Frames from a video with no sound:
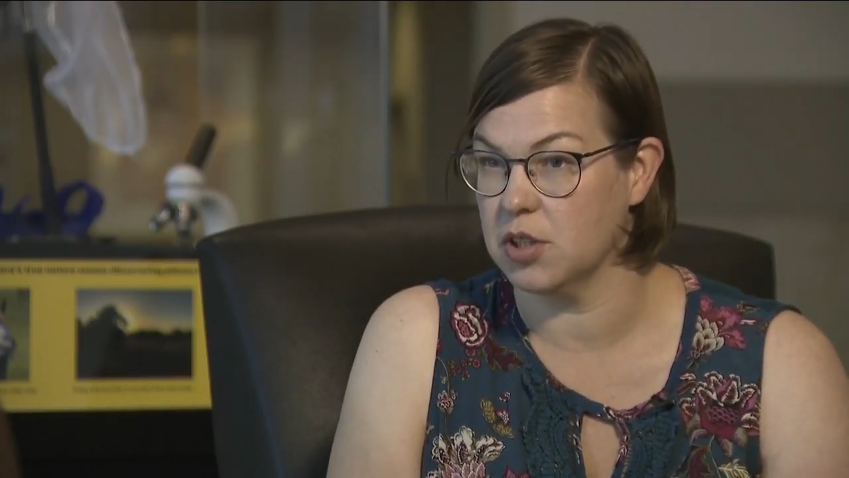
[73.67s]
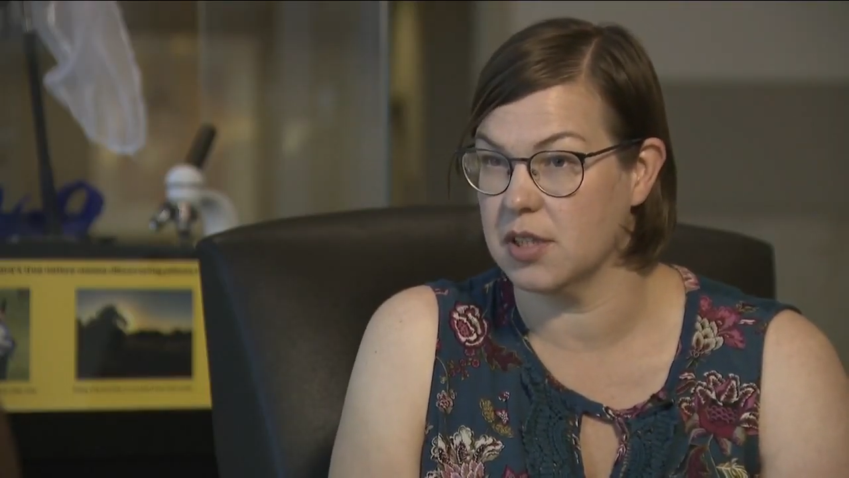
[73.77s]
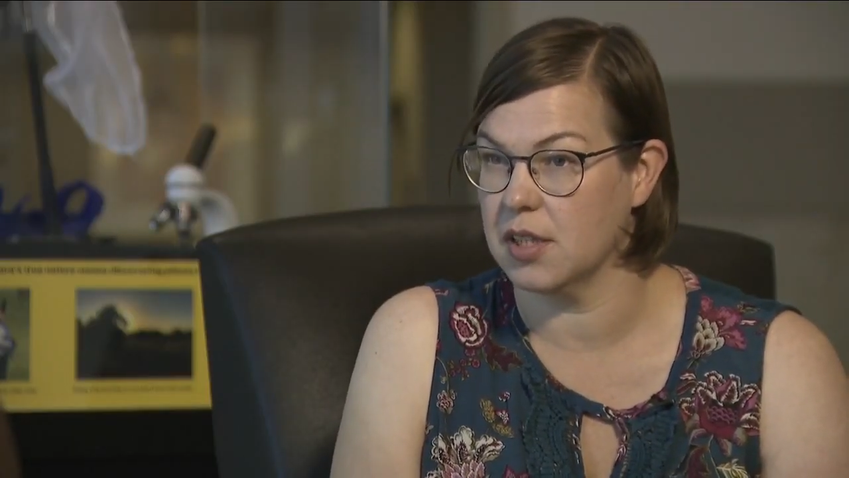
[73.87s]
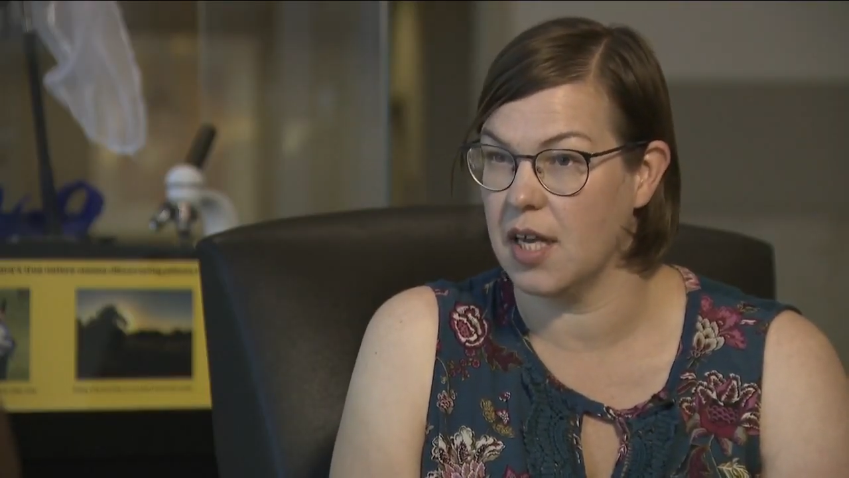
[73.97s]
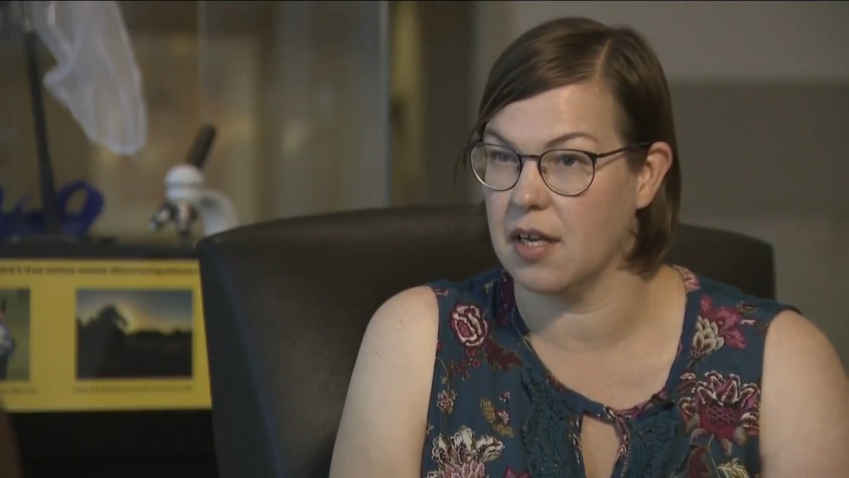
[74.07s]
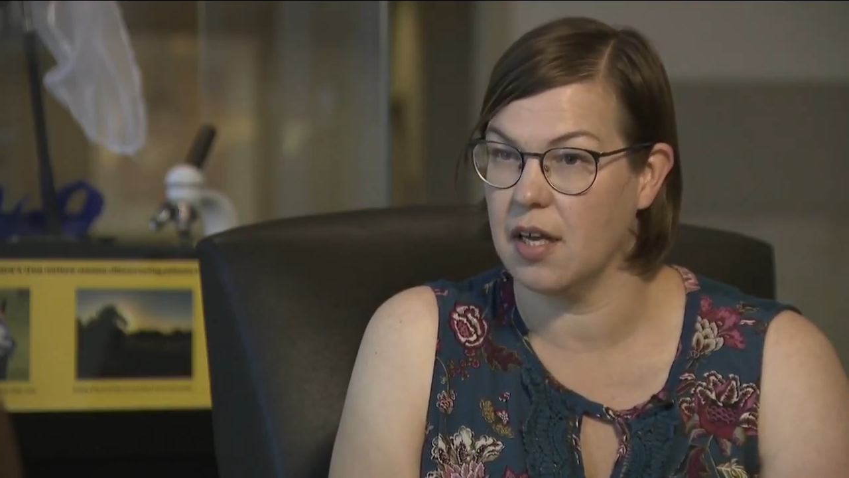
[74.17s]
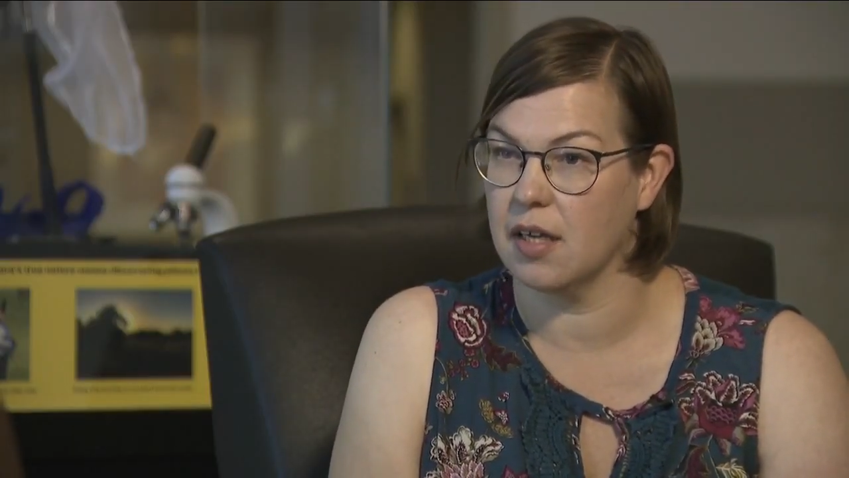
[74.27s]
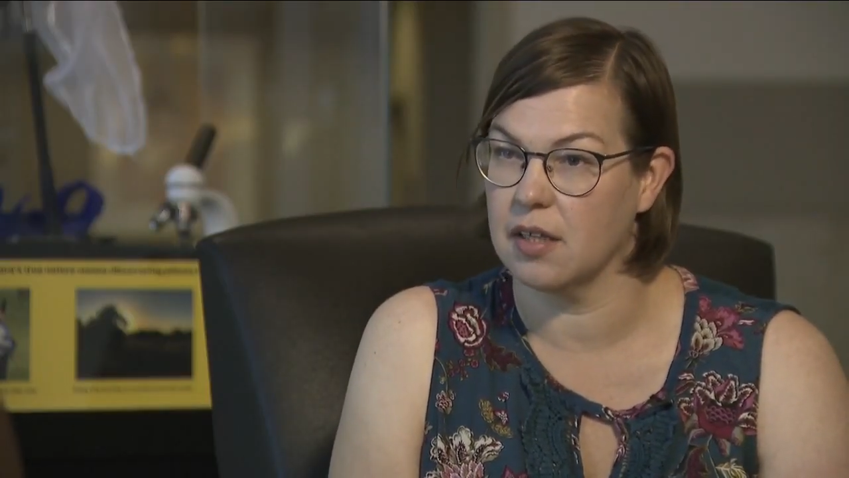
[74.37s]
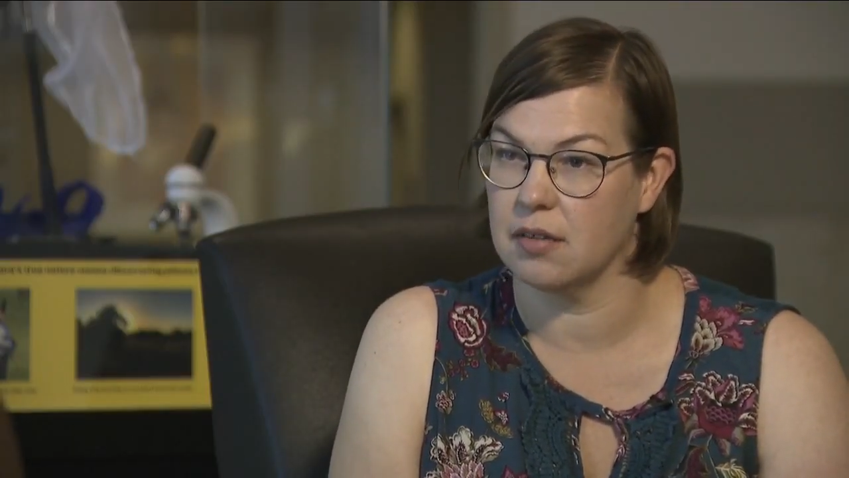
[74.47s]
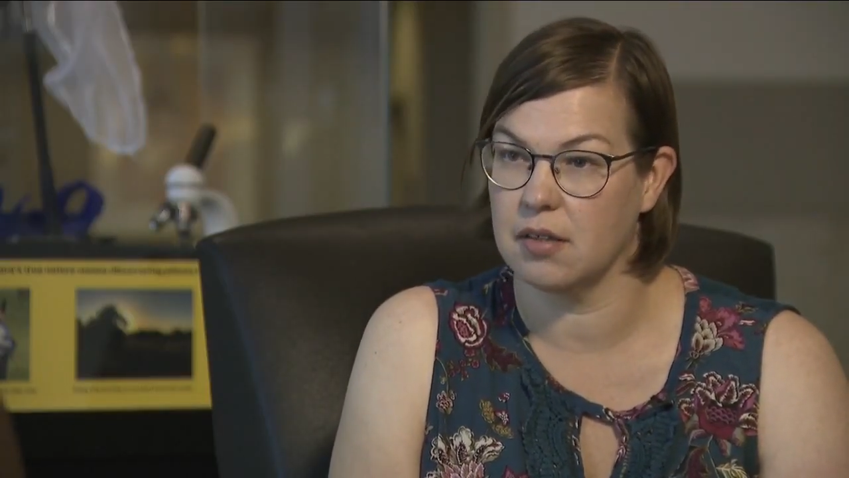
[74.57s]
just like
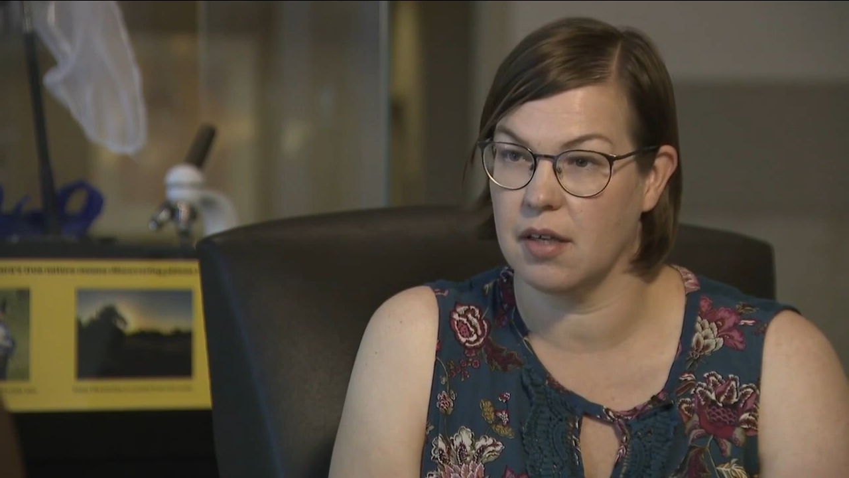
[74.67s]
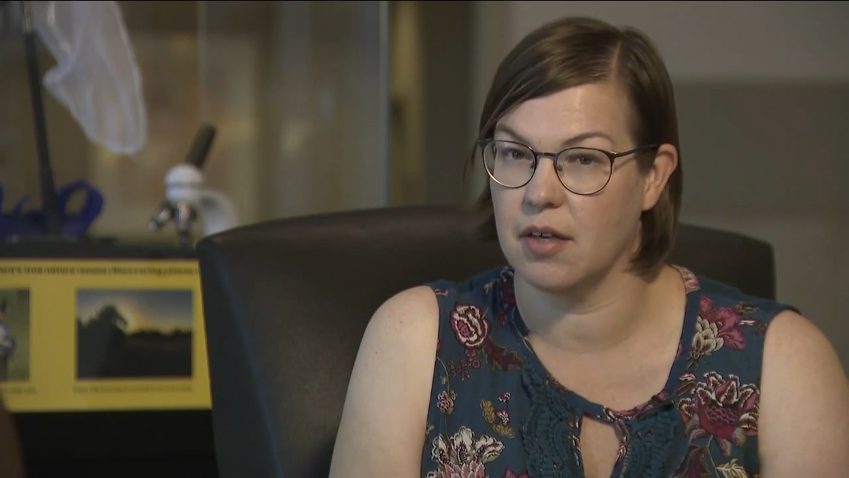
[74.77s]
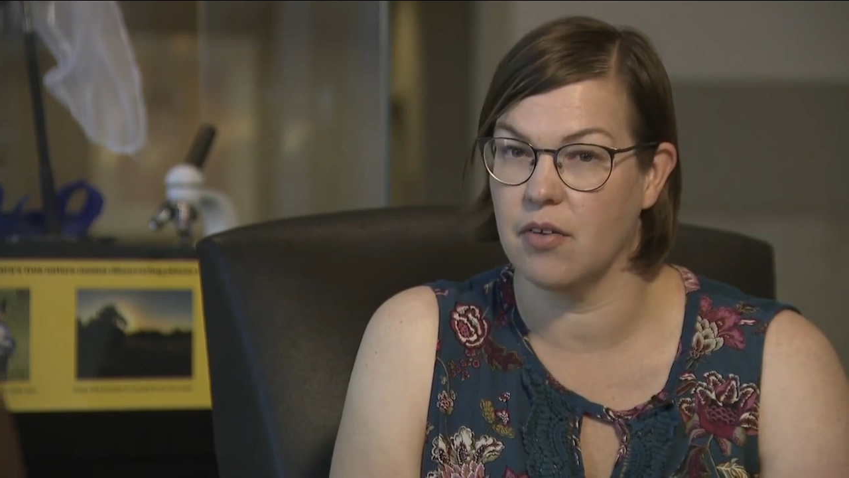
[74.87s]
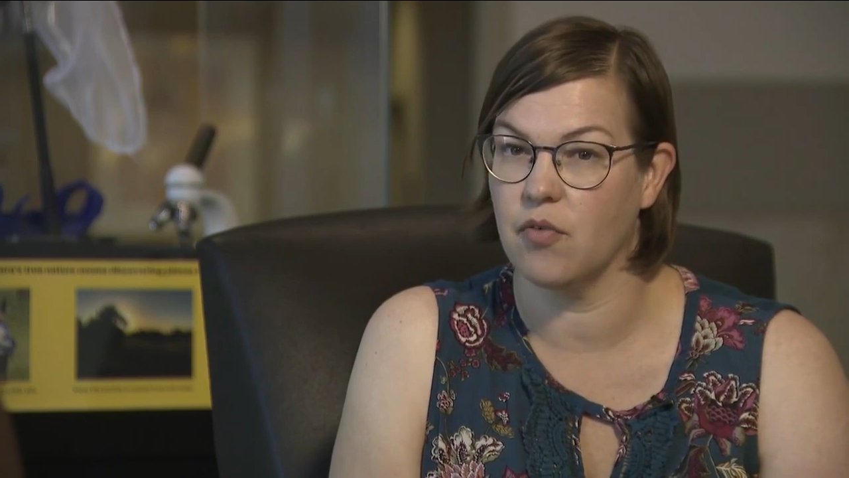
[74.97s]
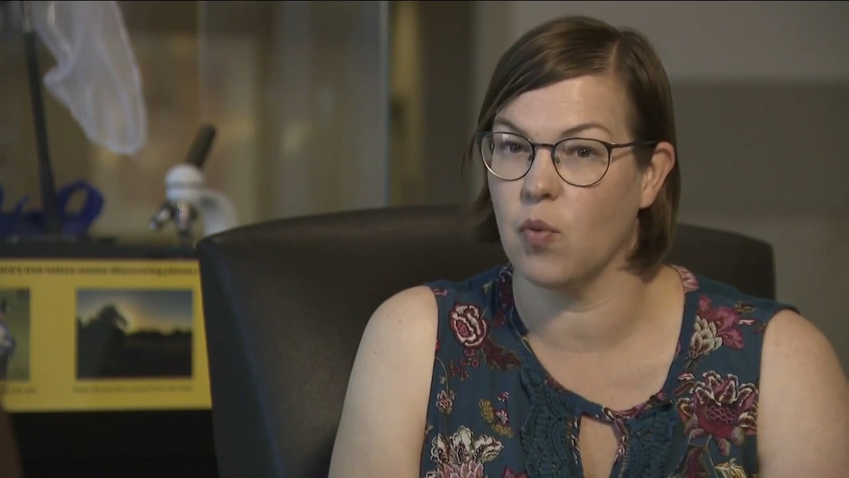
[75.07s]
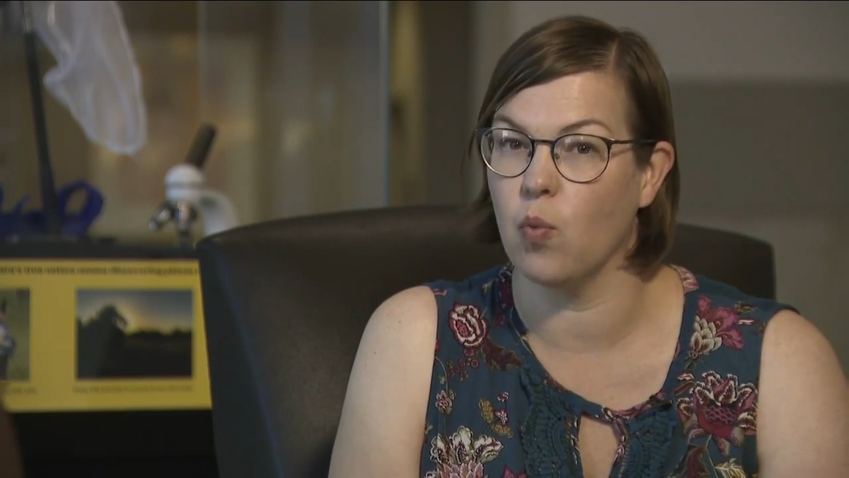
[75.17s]
a kind of